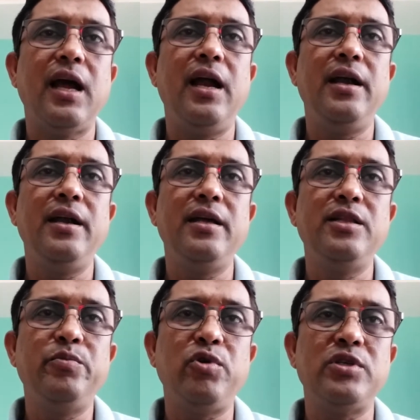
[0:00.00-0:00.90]
and
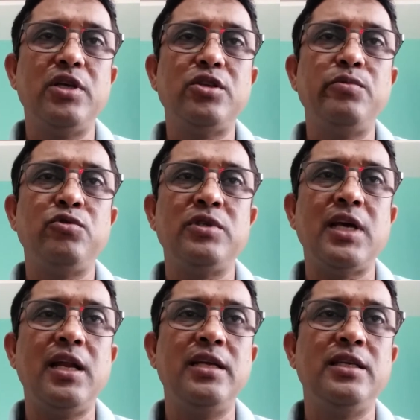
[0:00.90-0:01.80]
the process of
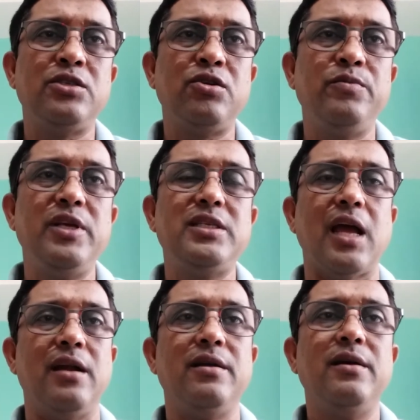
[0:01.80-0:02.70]
socialization of the child.